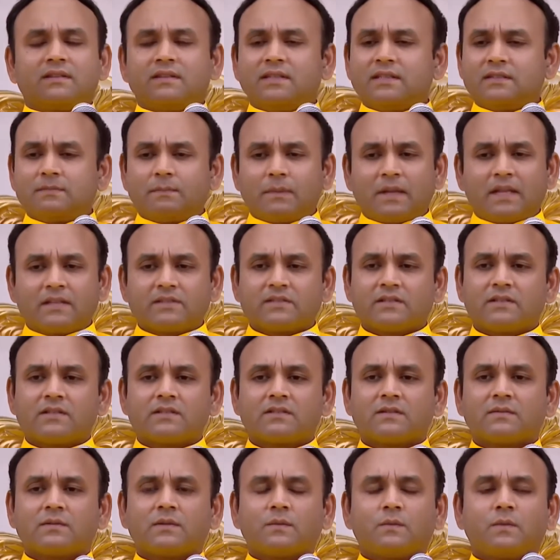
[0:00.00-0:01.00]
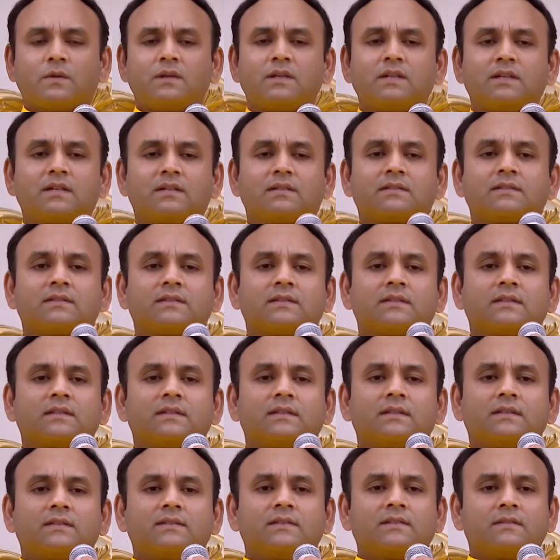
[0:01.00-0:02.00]
These pleasures of the world,
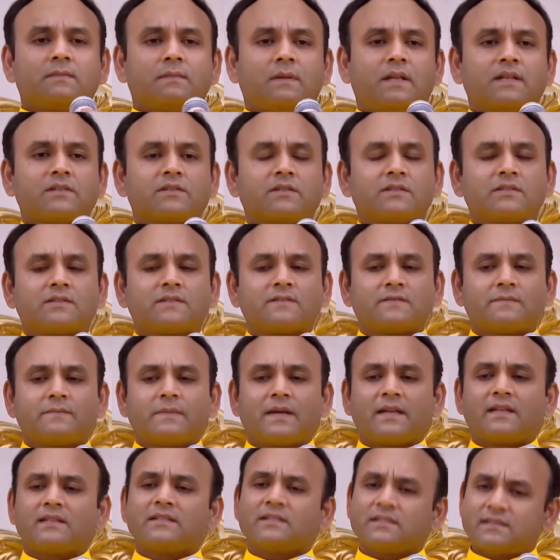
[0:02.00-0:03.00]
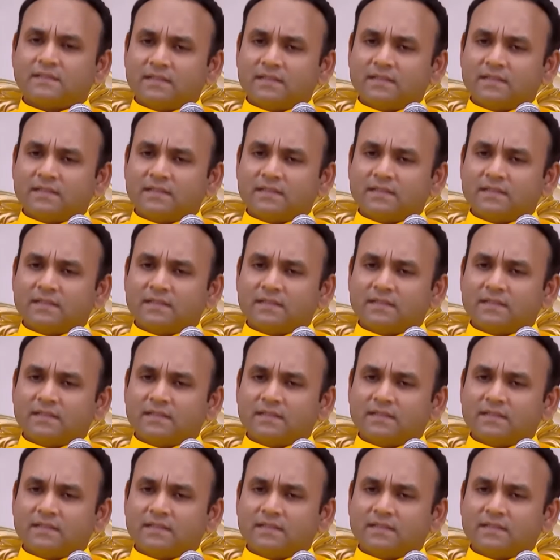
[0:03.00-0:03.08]
these pleasures of marriage,